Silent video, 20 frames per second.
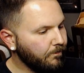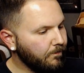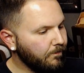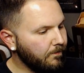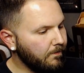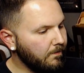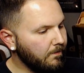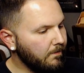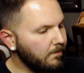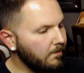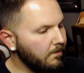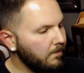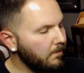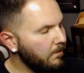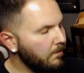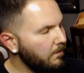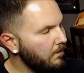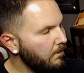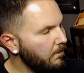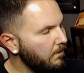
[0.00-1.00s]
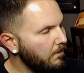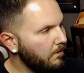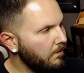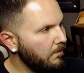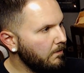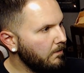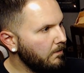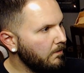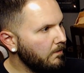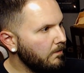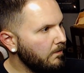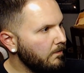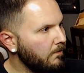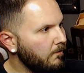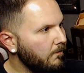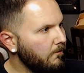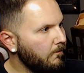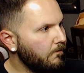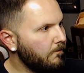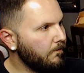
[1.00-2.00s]

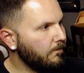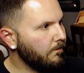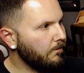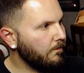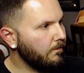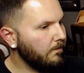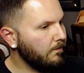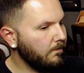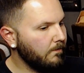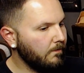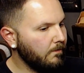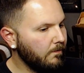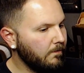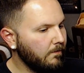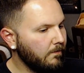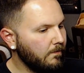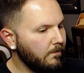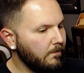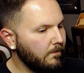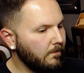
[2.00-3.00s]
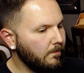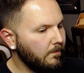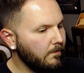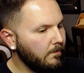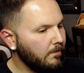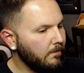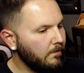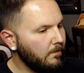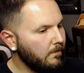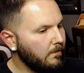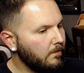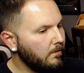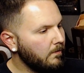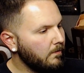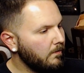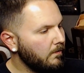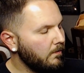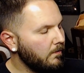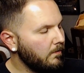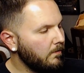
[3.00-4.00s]
(silent)